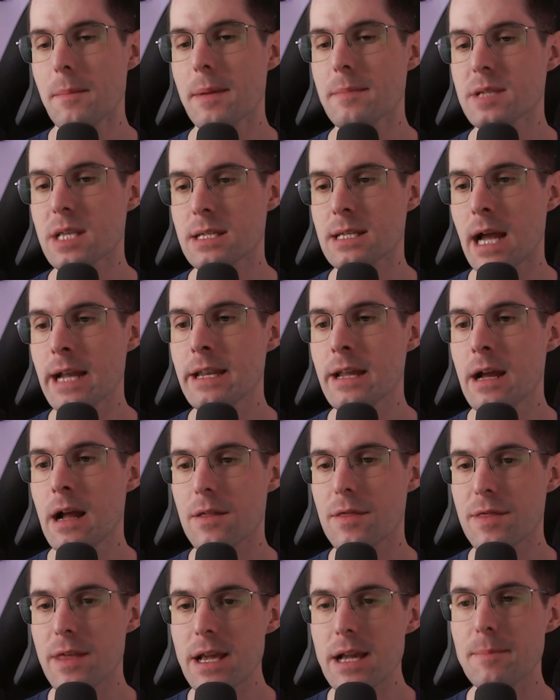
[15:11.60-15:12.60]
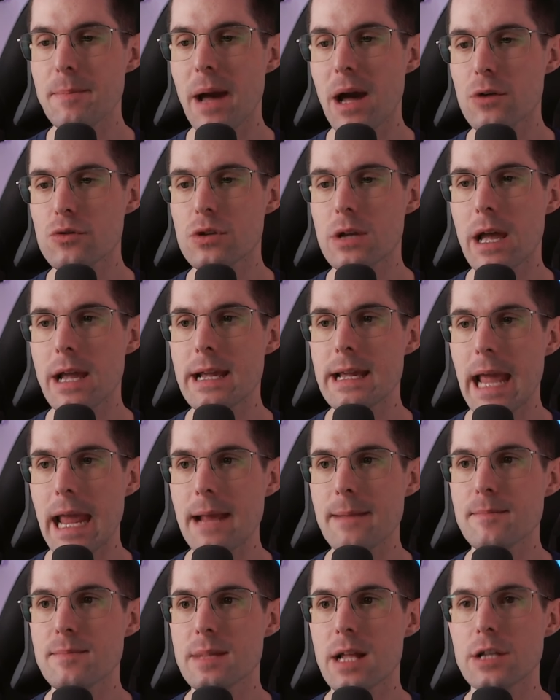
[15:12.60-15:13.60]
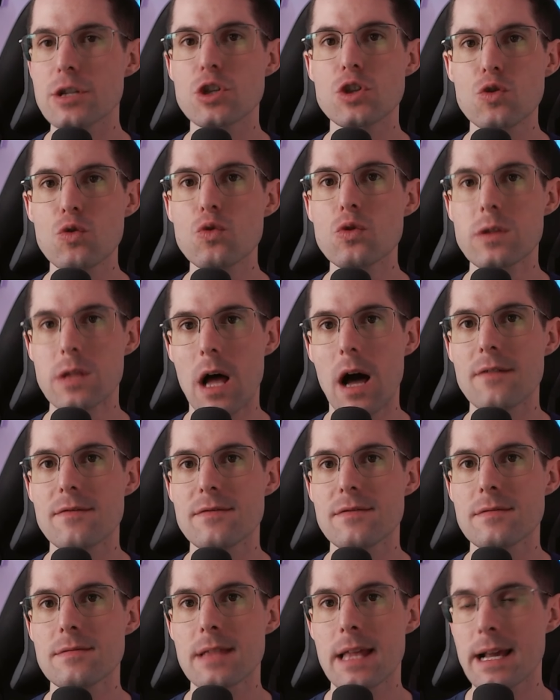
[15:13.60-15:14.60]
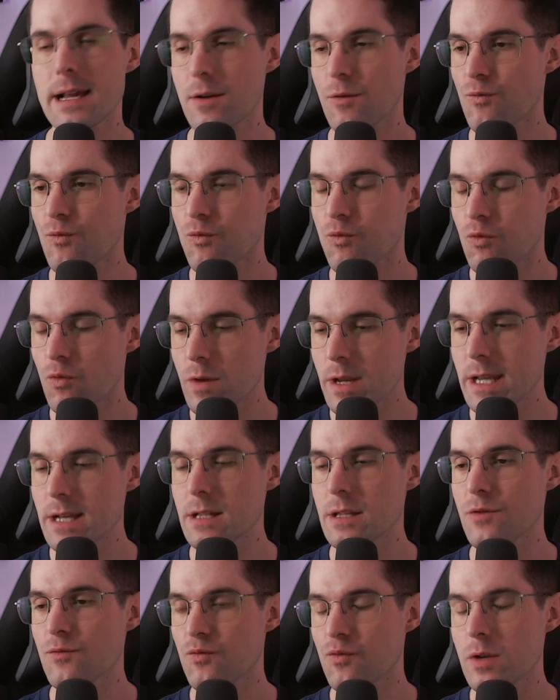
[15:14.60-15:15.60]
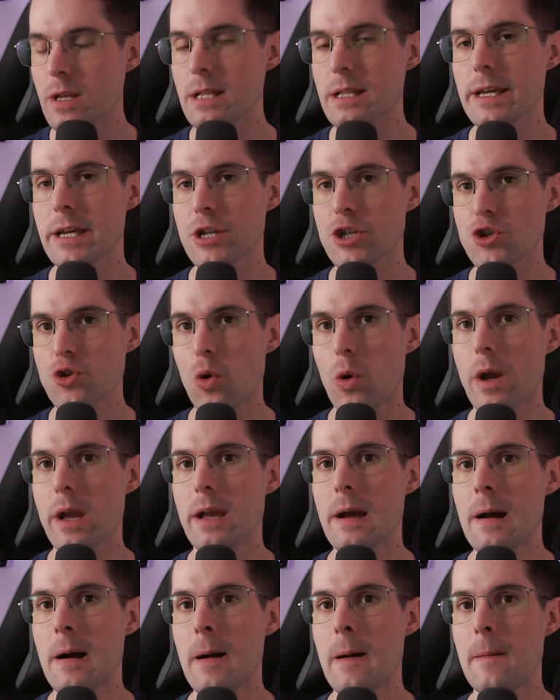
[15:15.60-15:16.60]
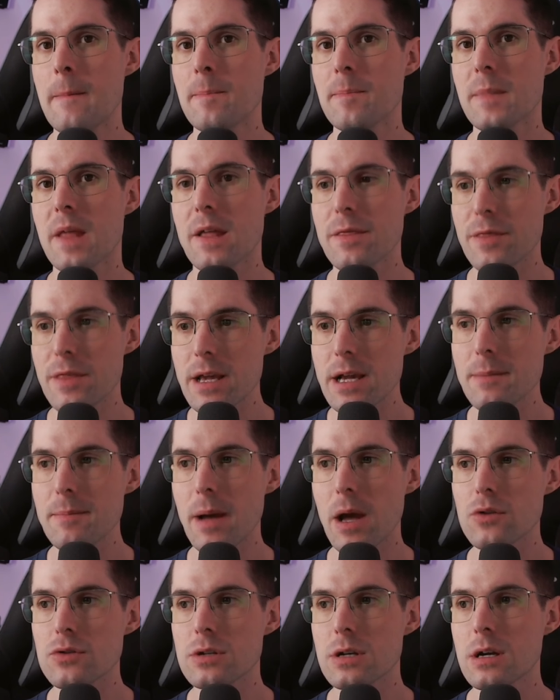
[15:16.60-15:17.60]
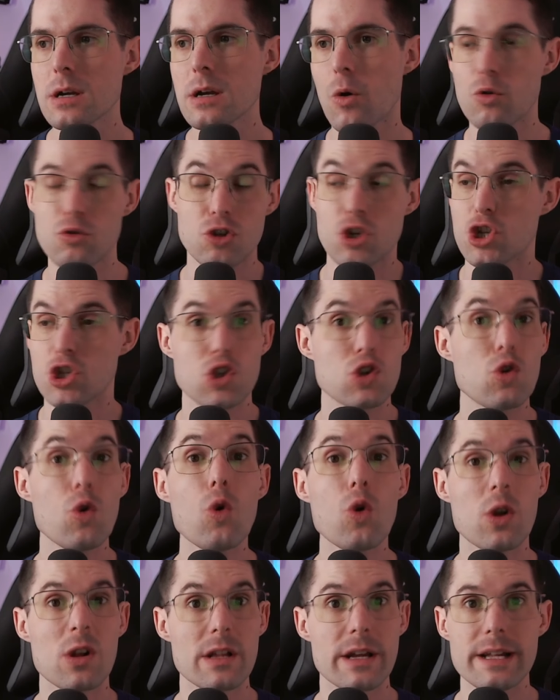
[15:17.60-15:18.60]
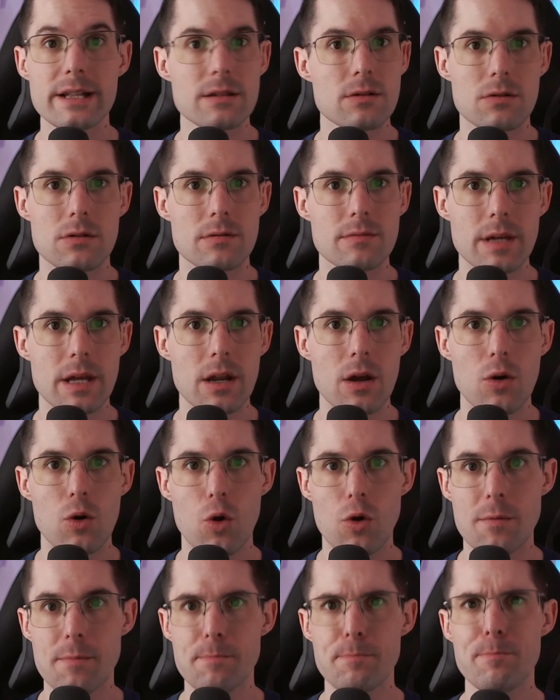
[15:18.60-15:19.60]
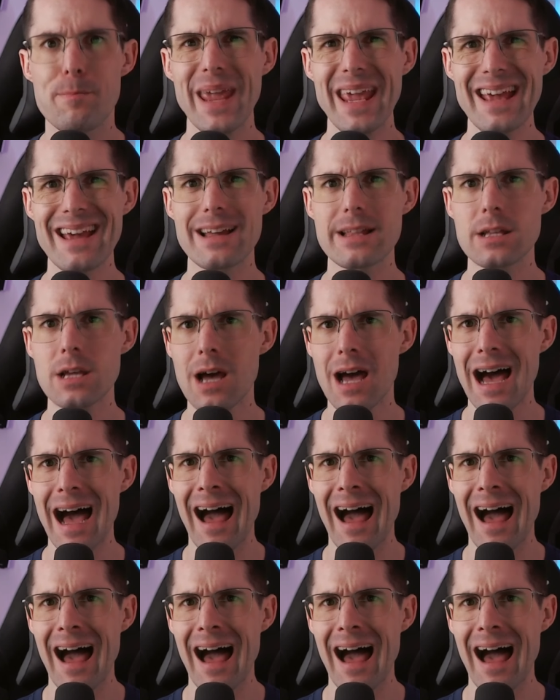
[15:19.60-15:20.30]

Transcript: memes aside, think about a game that you love, like really, really enjoy. And think about, or just Google it, or, you know, or Bing it.